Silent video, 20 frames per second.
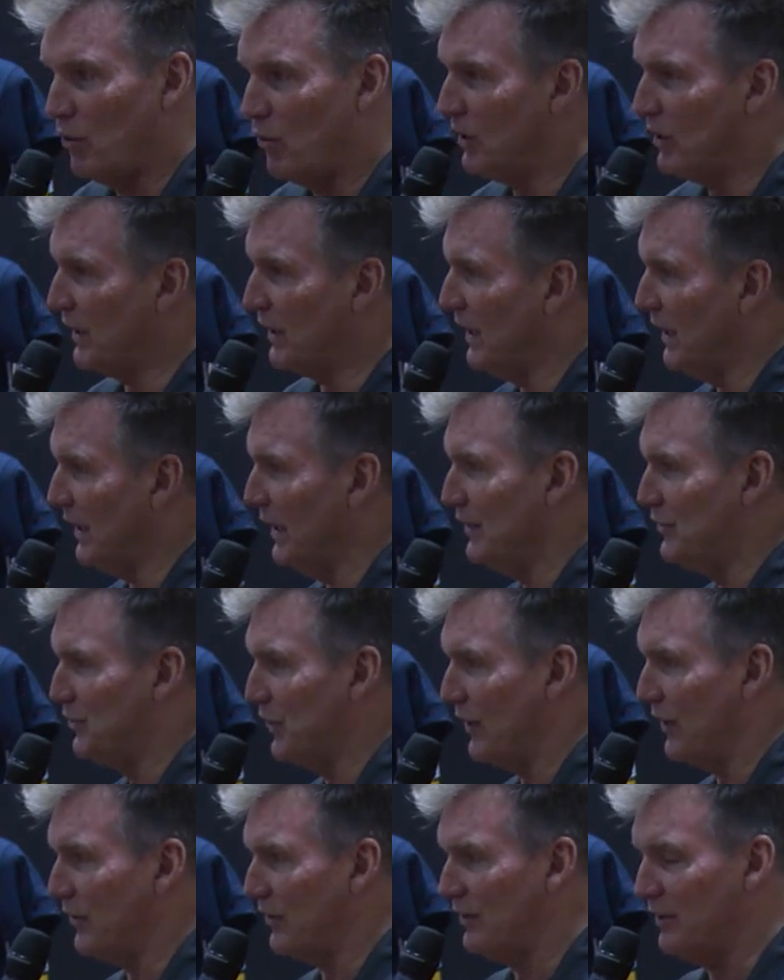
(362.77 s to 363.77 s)
want to hit each
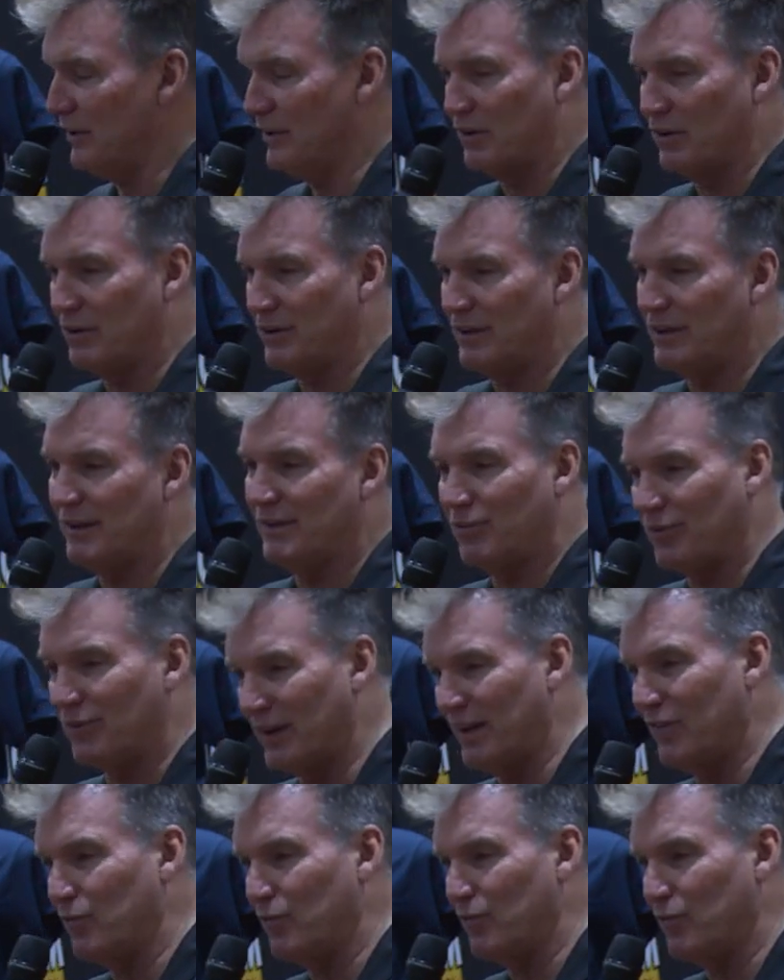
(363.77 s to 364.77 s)
other. You know,
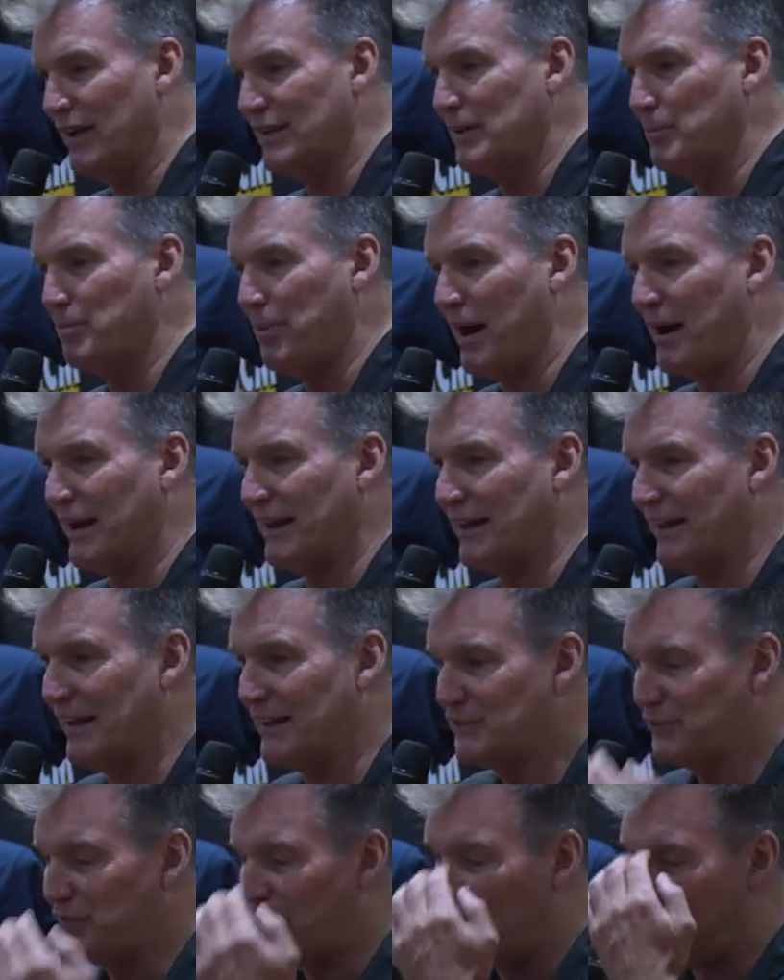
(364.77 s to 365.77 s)
if we hit the body,
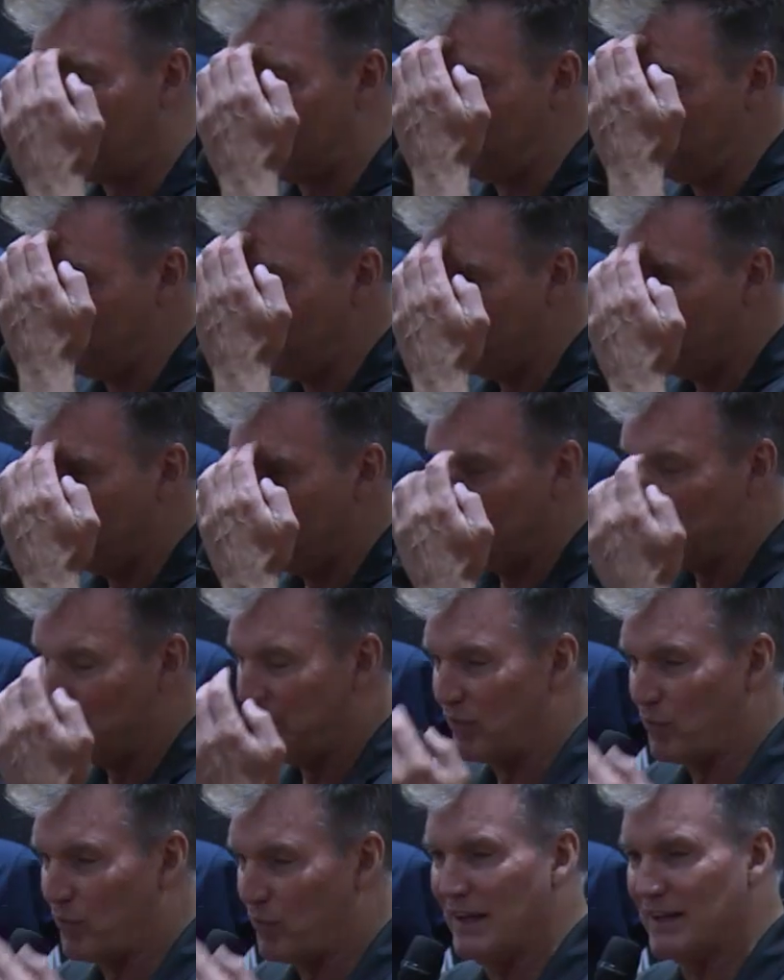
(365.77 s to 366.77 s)
that's fine.
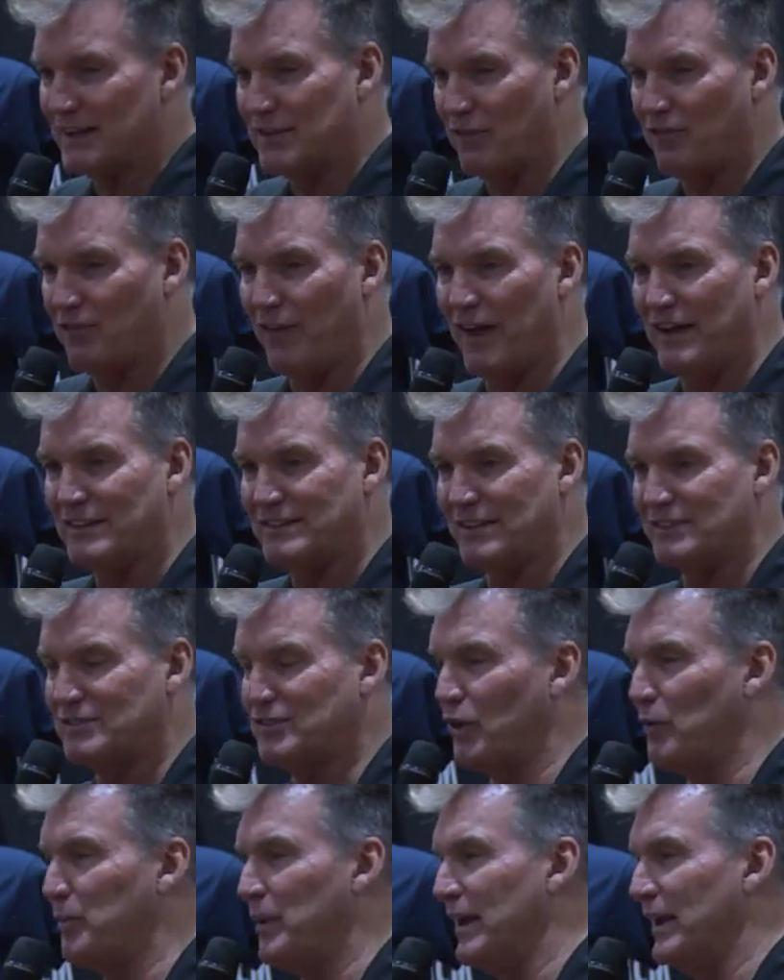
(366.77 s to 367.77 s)
But if we hit the face, that's
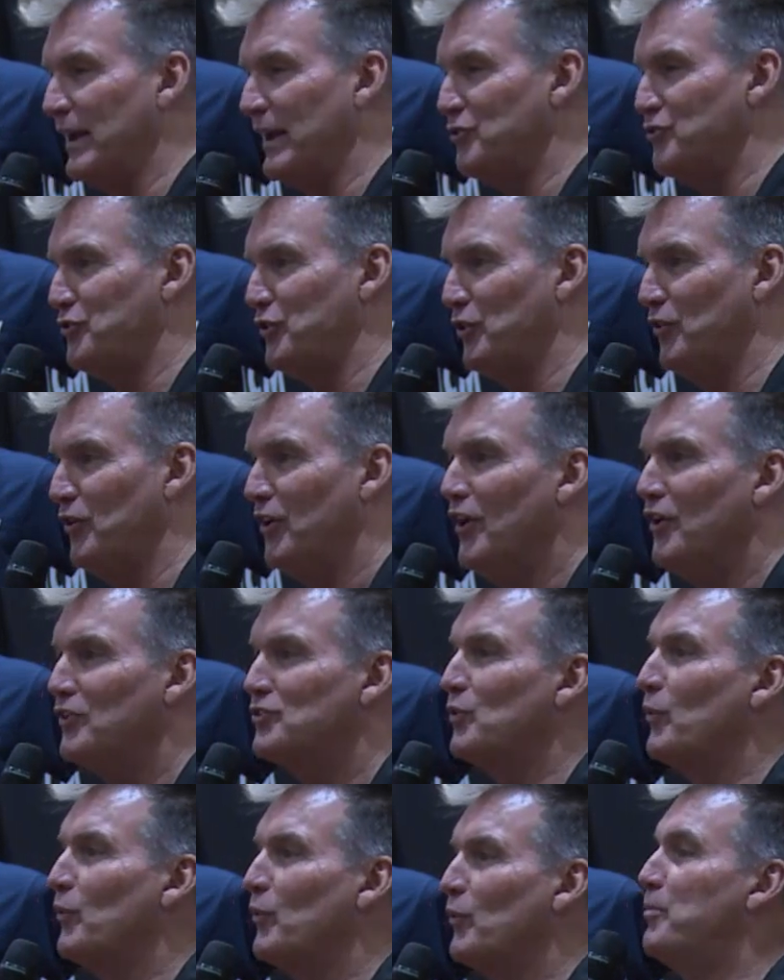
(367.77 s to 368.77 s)
going to be an issue.
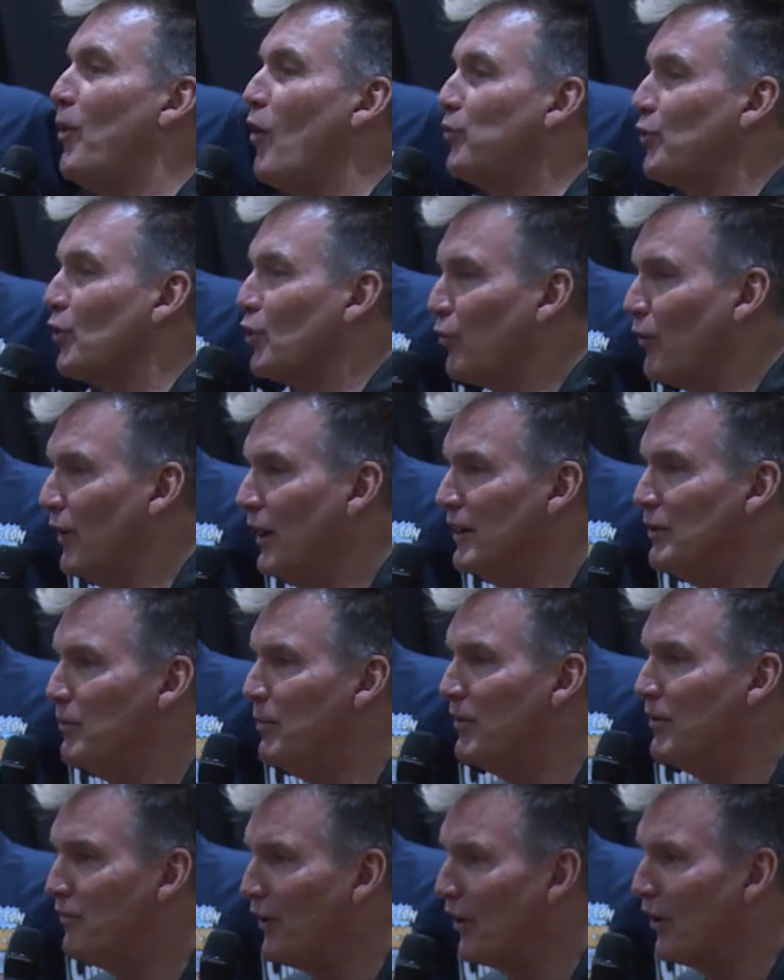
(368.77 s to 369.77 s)
So we both agreed to
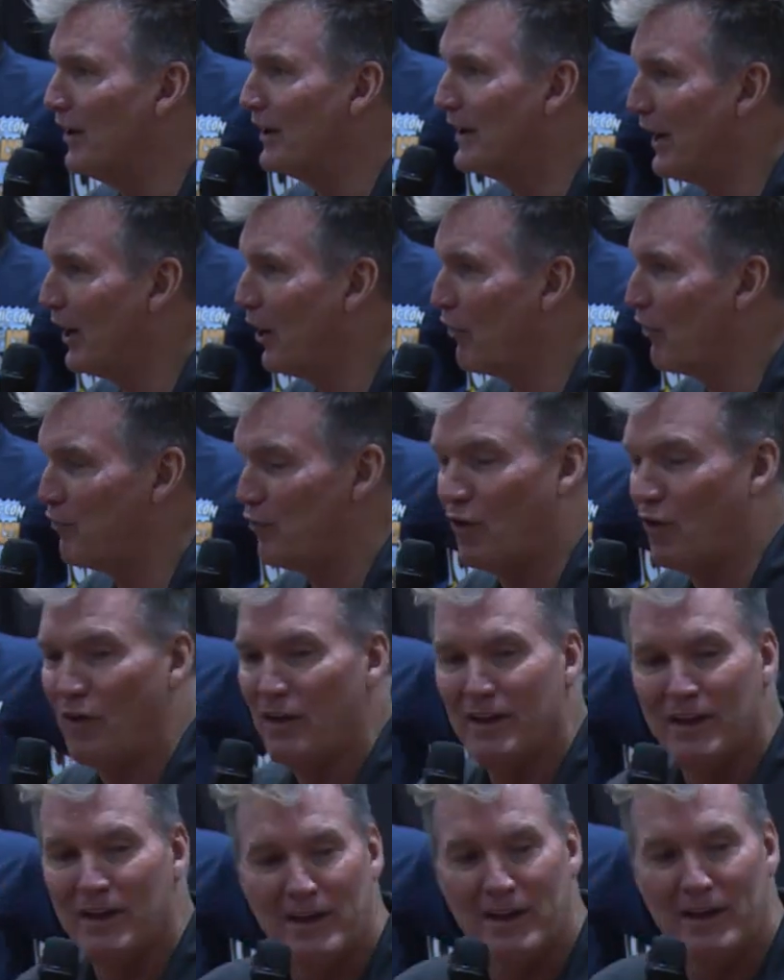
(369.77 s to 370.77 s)
be very careful
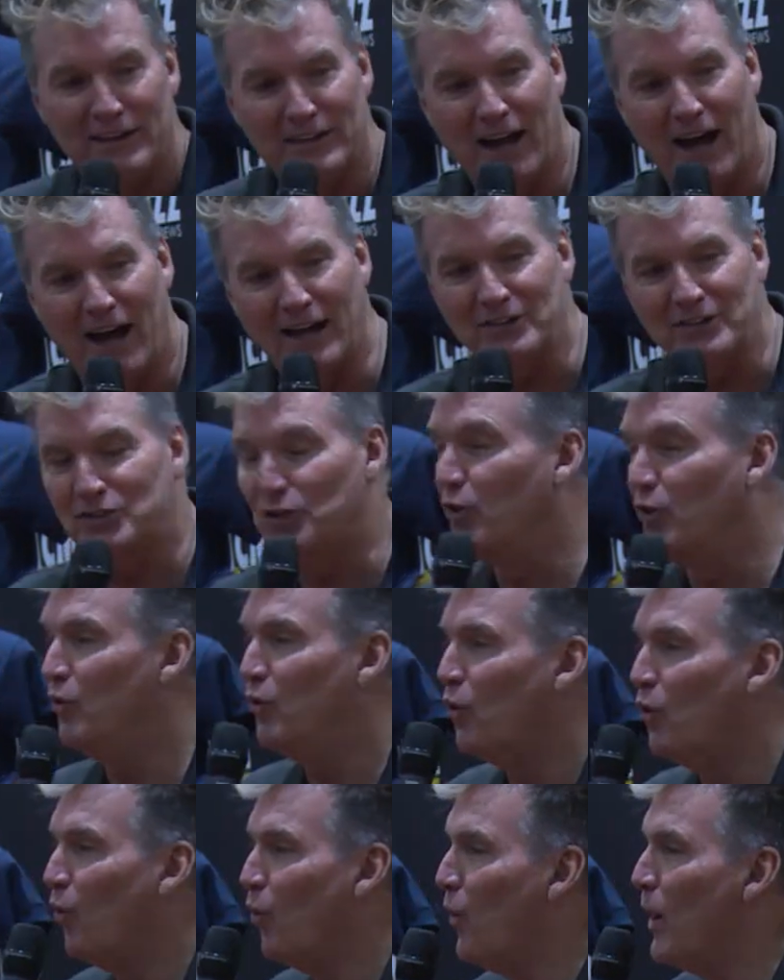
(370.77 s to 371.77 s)
not to
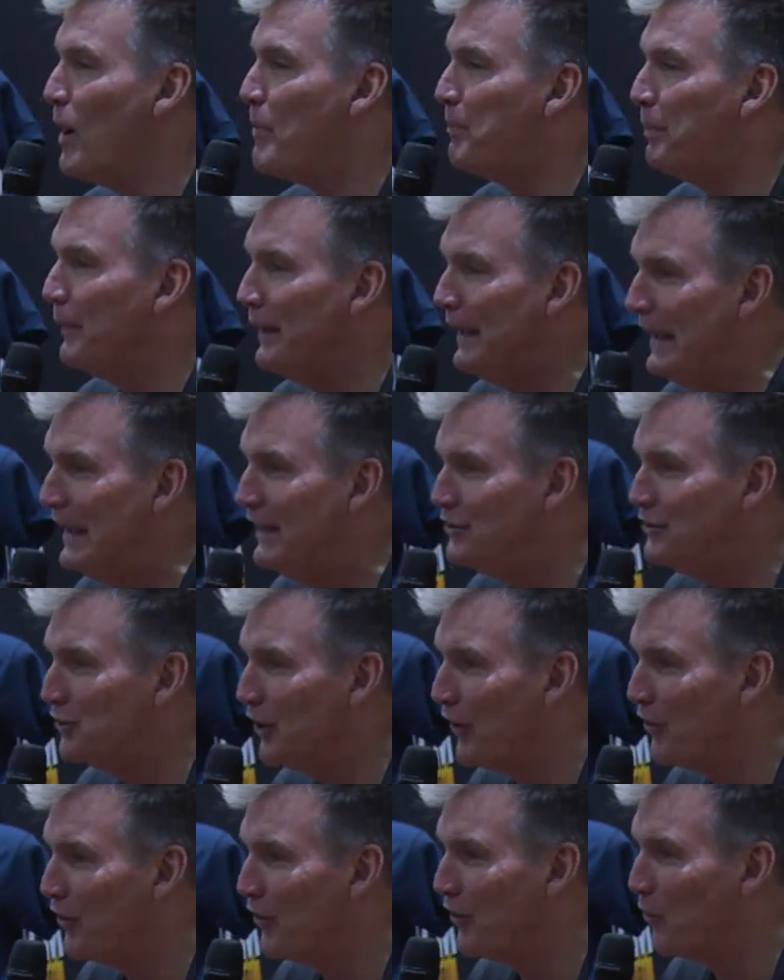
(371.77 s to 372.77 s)
whip each
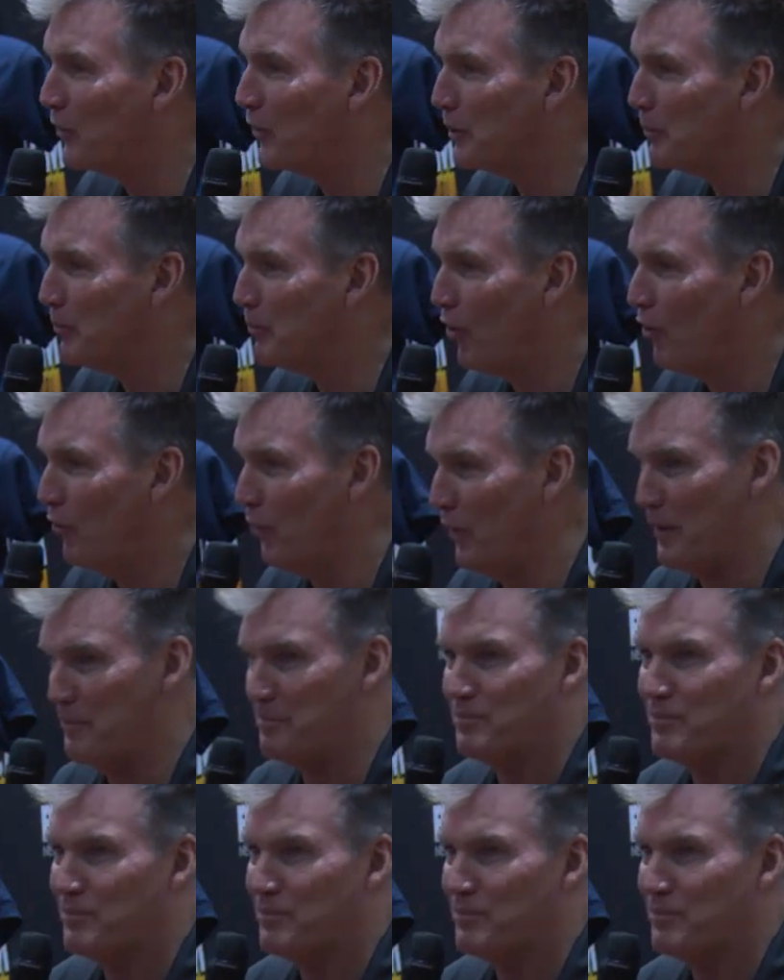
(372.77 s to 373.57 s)
other with the bullwhip.